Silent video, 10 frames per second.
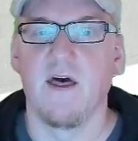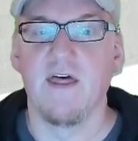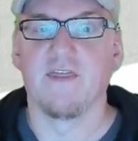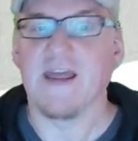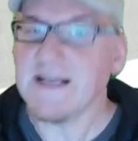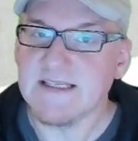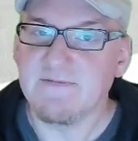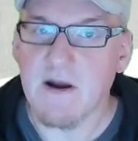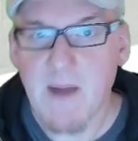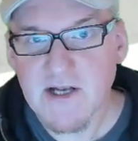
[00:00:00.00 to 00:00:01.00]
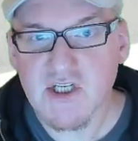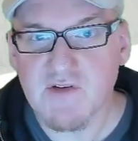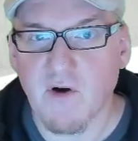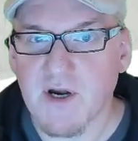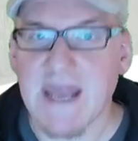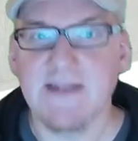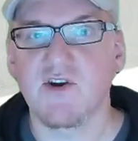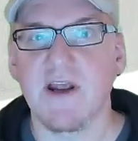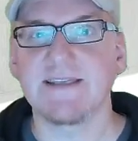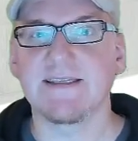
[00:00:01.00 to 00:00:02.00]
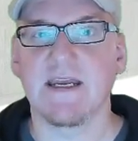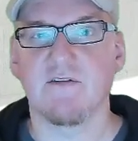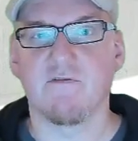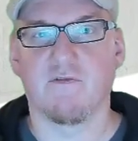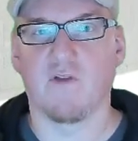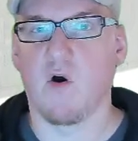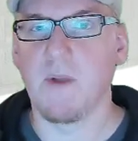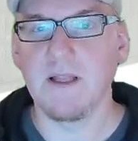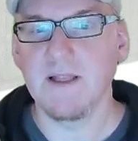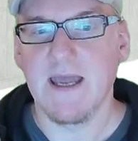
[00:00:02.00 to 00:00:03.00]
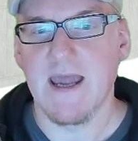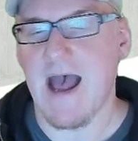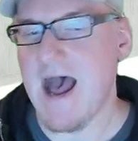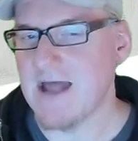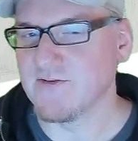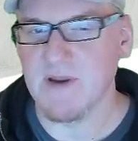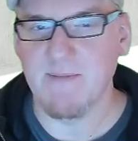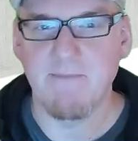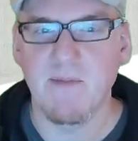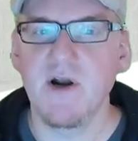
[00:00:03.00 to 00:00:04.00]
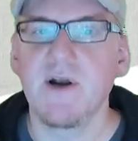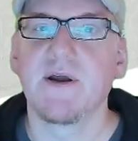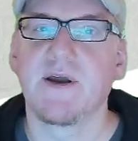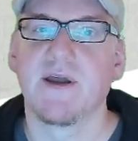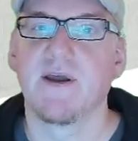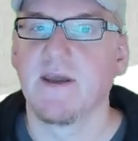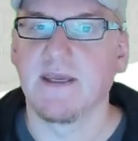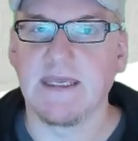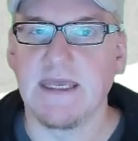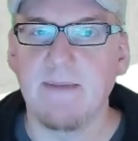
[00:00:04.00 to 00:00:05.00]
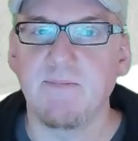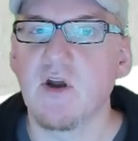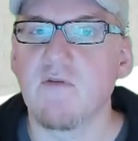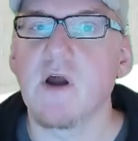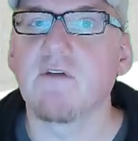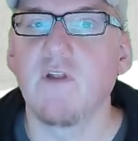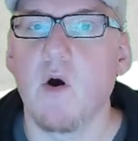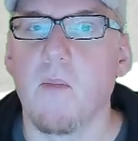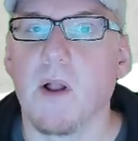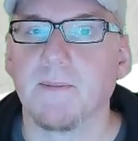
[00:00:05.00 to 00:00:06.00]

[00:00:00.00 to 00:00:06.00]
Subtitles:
Thanks very much for the interest in Flowable, and remember, keep your work flowable.